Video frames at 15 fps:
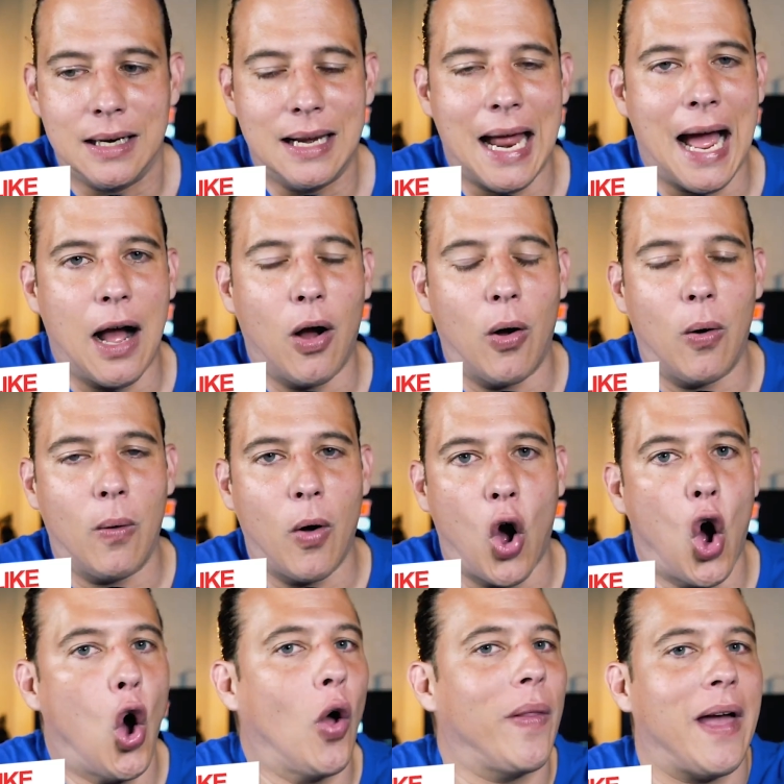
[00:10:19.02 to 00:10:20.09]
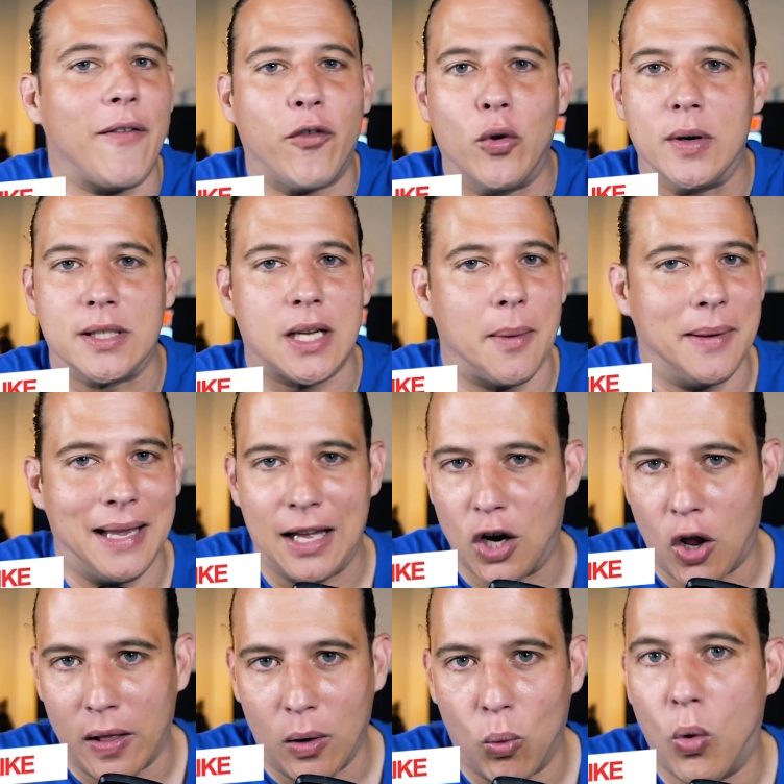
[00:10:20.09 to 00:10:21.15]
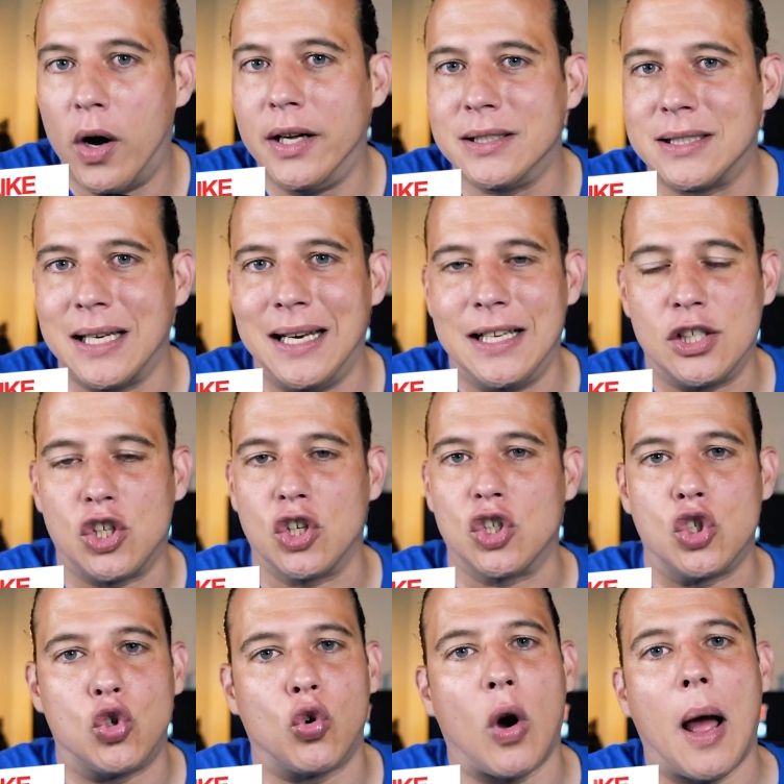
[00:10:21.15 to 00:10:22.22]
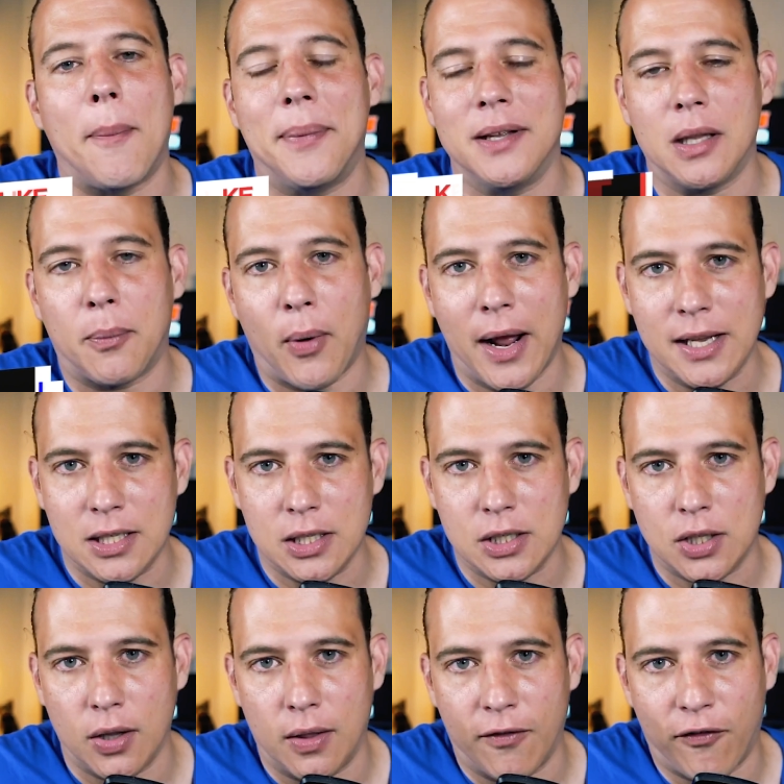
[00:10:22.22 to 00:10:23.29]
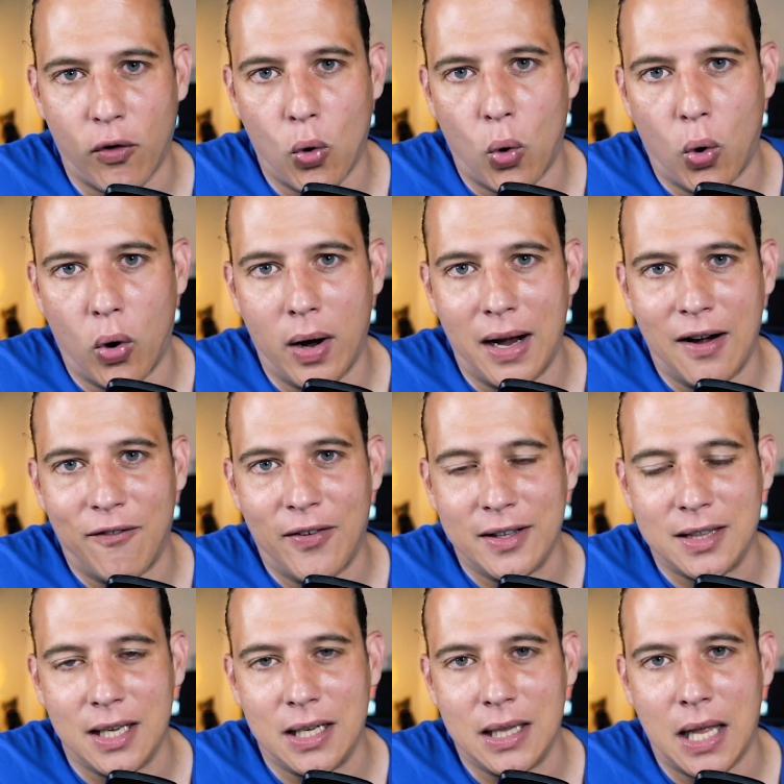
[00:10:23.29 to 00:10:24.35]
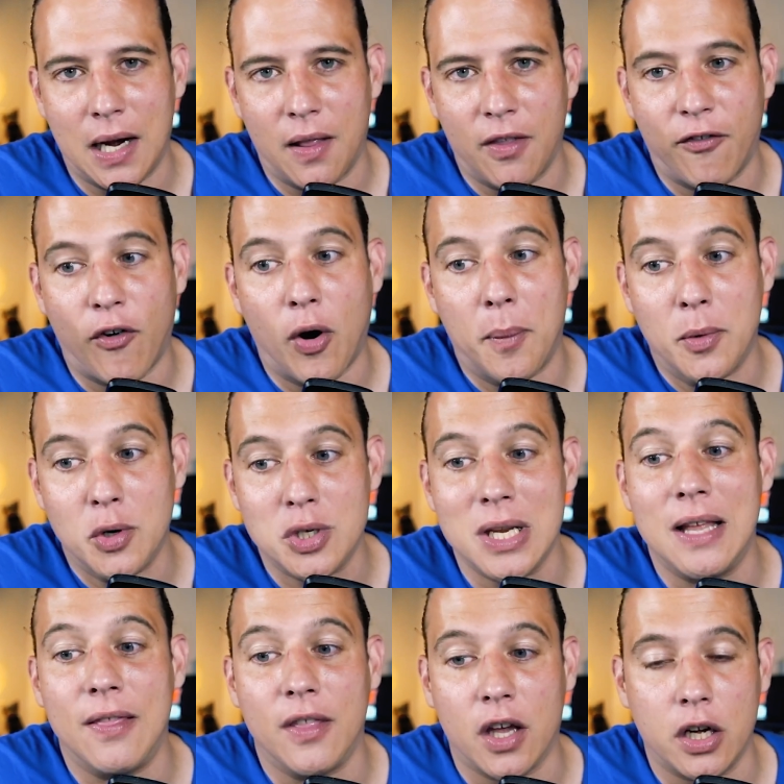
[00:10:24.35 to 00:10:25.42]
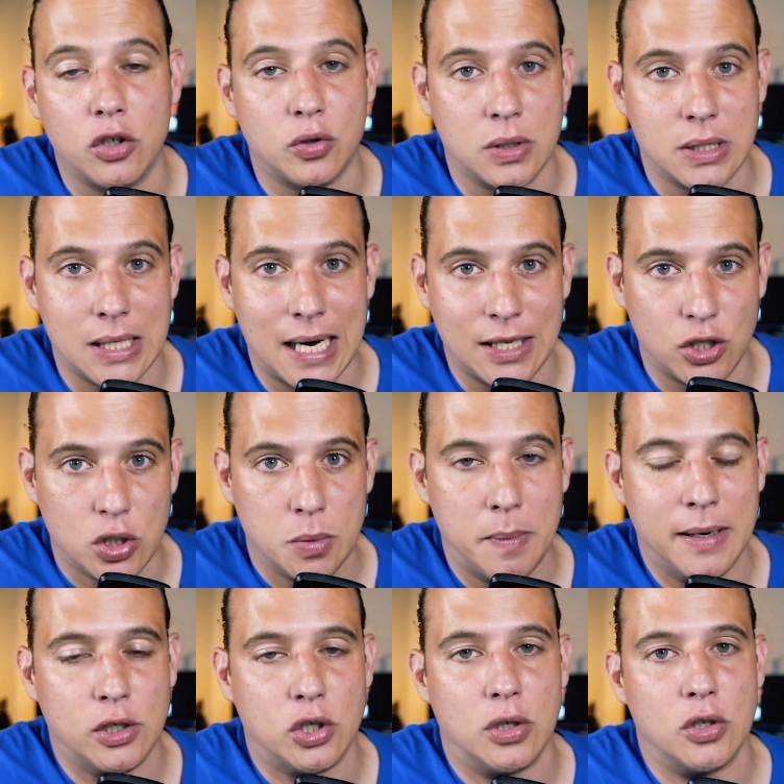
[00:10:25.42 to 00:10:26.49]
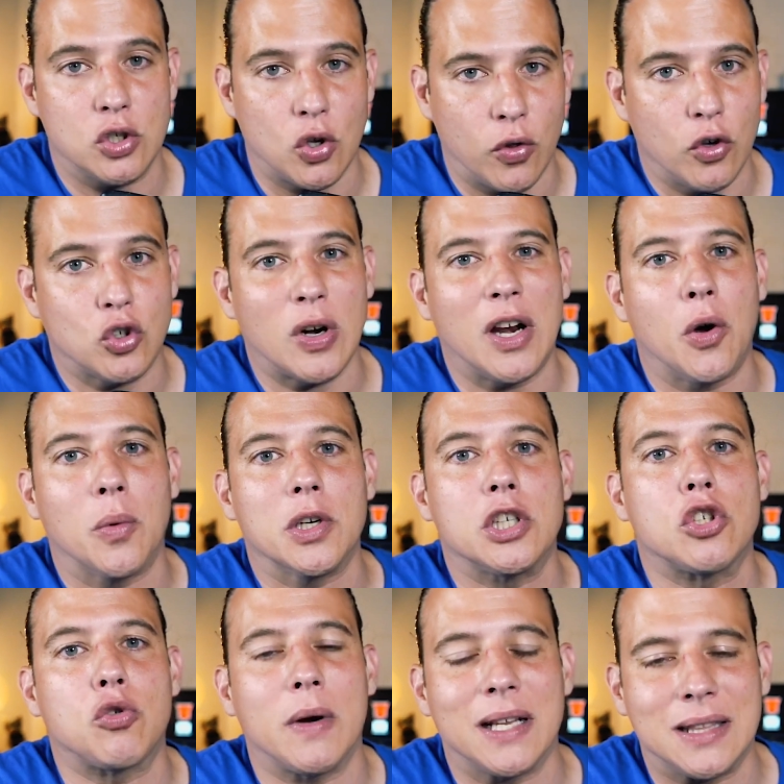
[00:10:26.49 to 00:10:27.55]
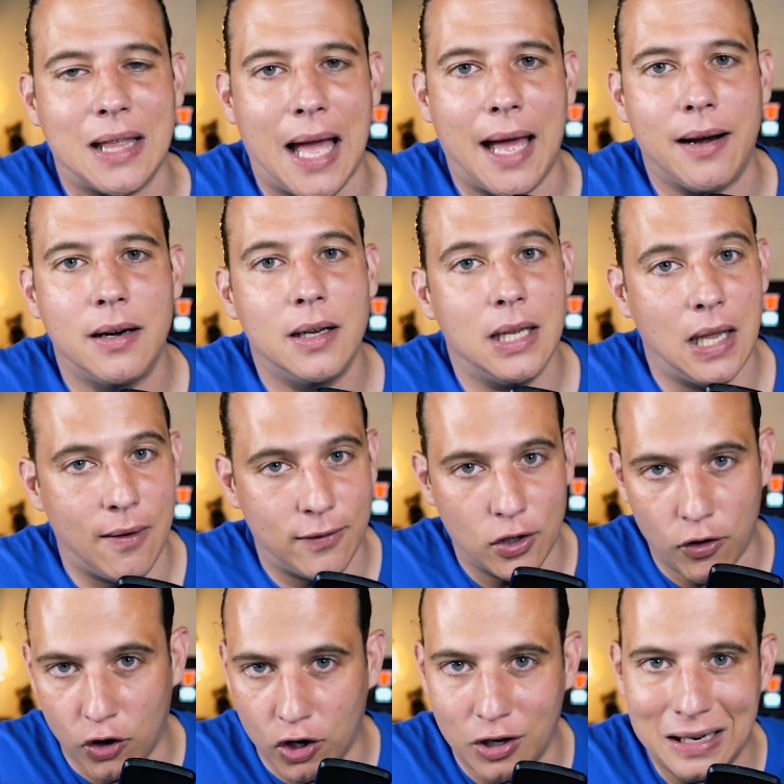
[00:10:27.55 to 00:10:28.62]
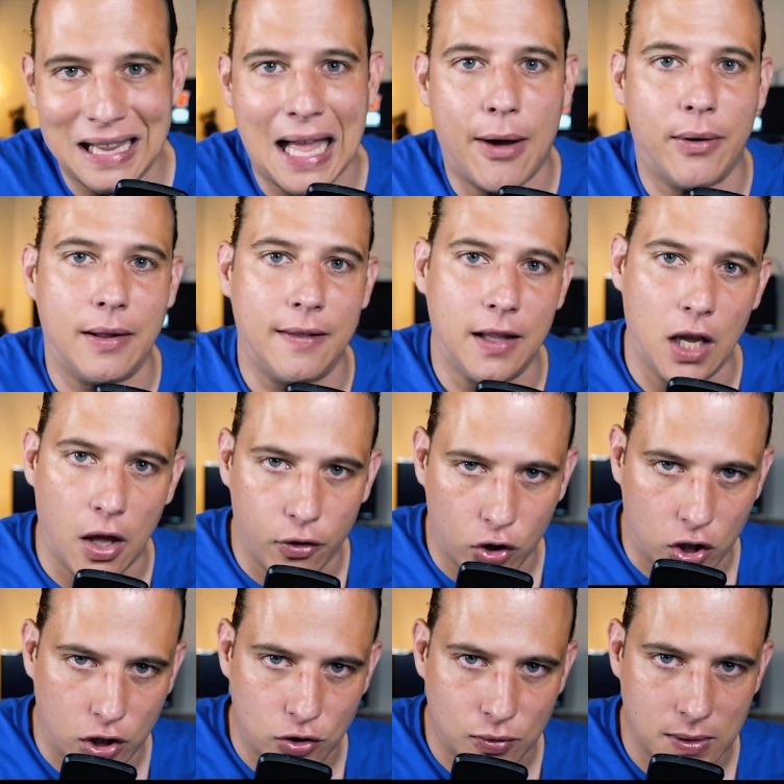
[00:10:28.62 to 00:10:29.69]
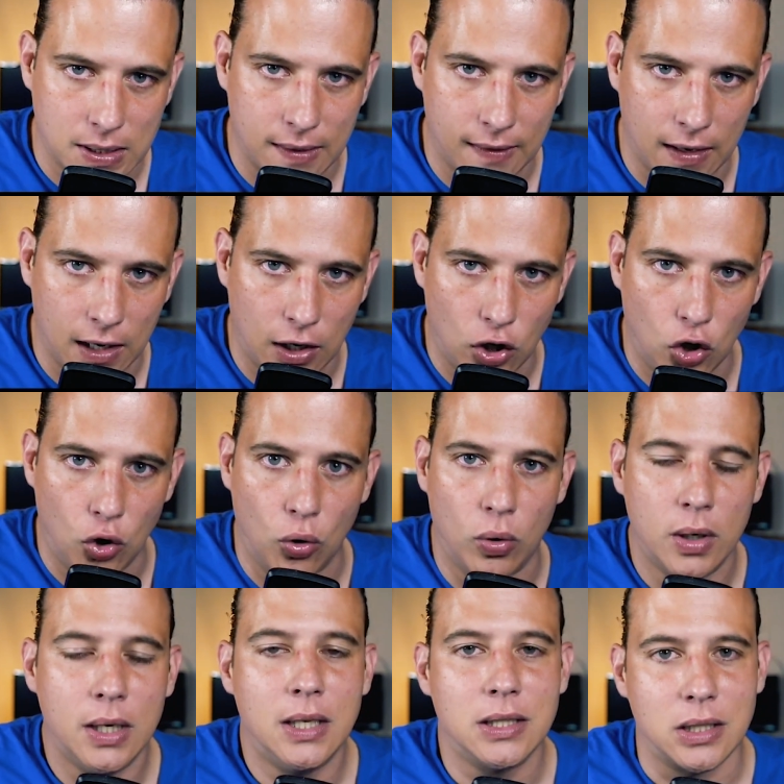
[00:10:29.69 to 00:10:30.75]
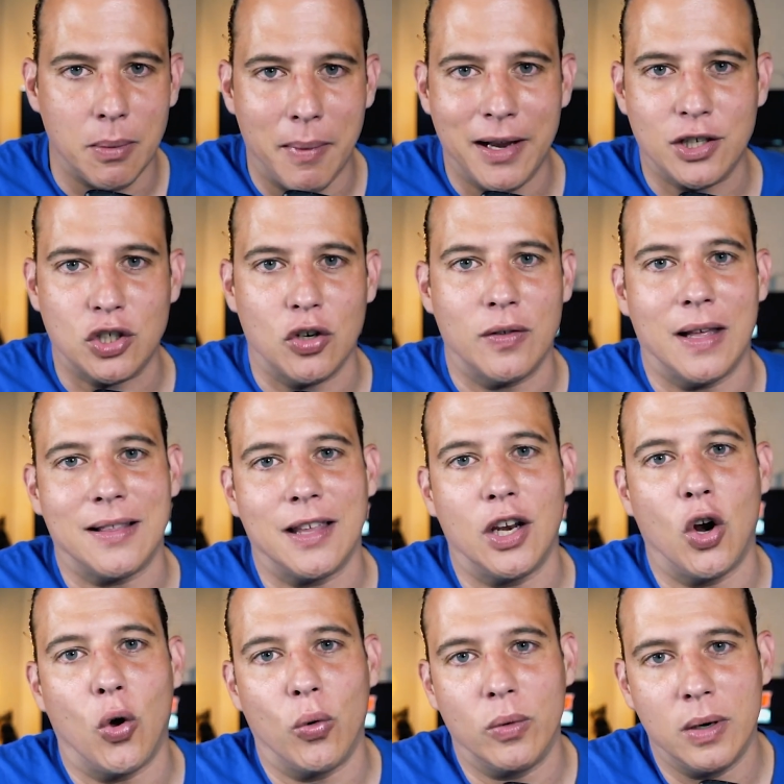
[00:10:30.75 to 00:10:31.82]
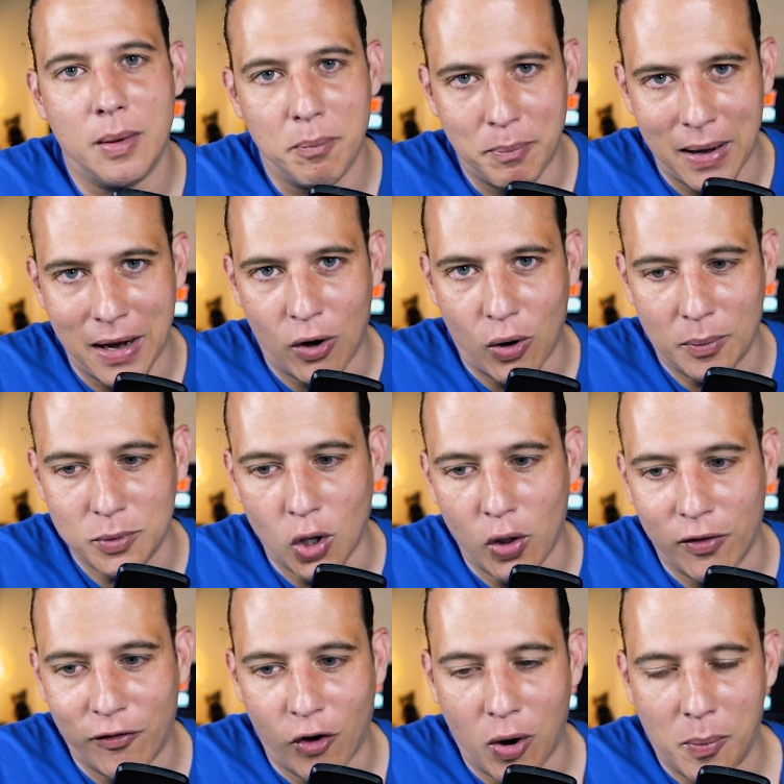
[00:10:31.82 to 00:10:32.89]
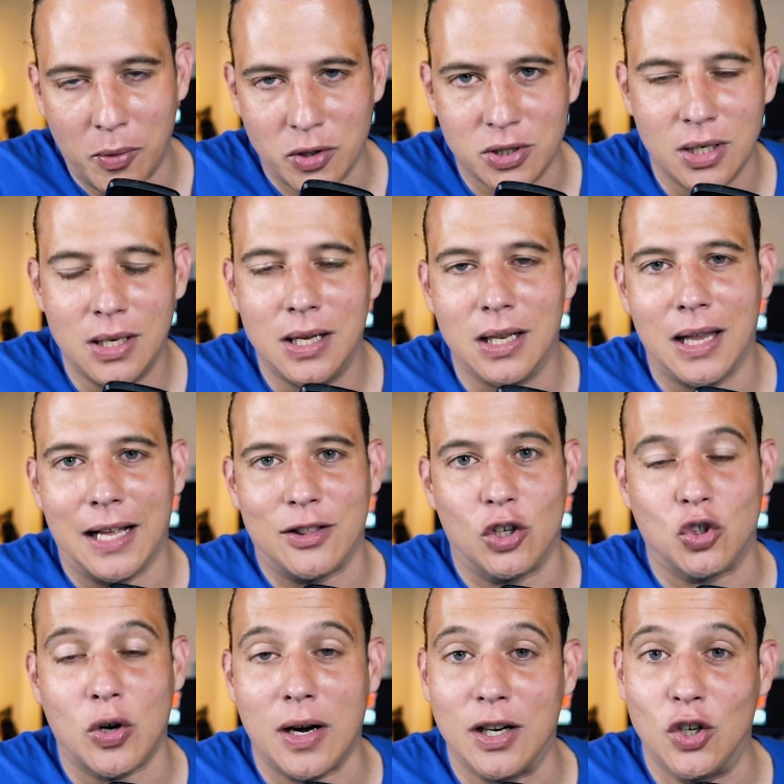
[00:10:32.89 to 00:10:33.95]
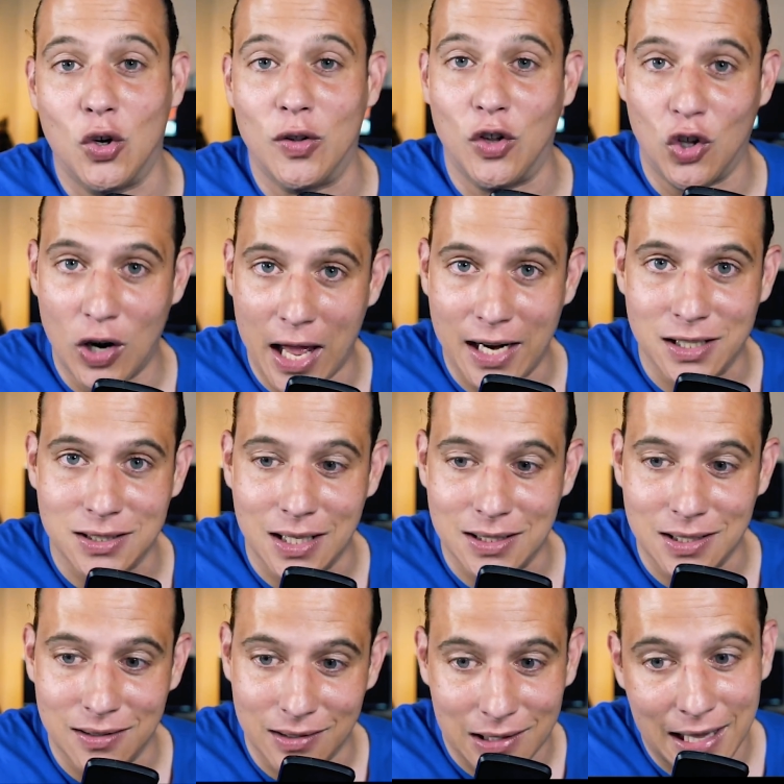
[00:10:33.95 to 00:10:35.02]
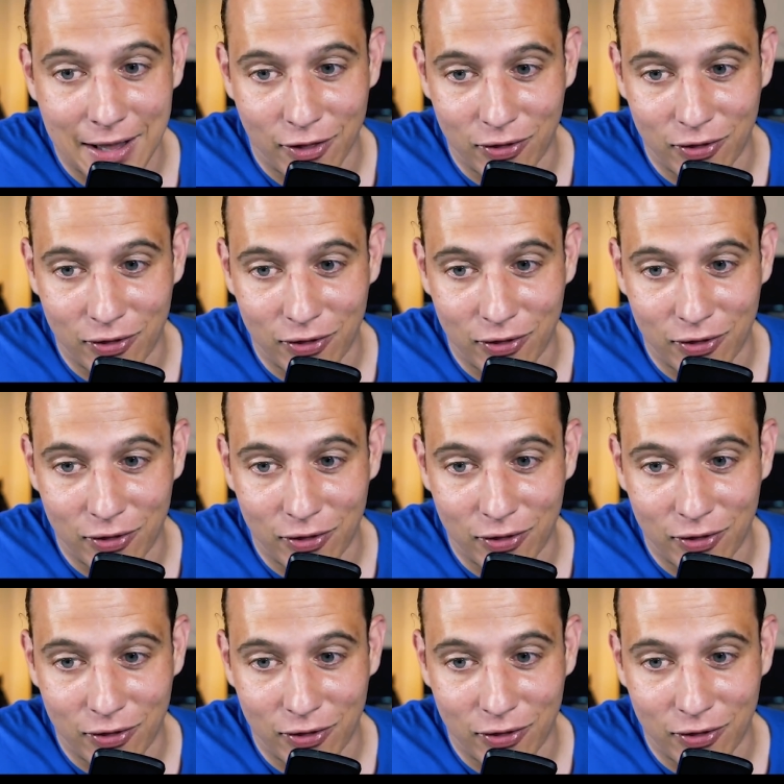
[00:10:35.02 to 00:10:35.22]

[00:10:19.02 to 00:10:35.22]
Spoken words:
Now all that food is coming in all at once, and it's just dropping the prices to the floor and affecting a lot of the farmers in the countries that I just mentioned. So they're trying to restrict that, even though they're going to allow it in the other countries in the EU, to make sure that they don't bankrupt all the farmers like they're trying to do in the United States and the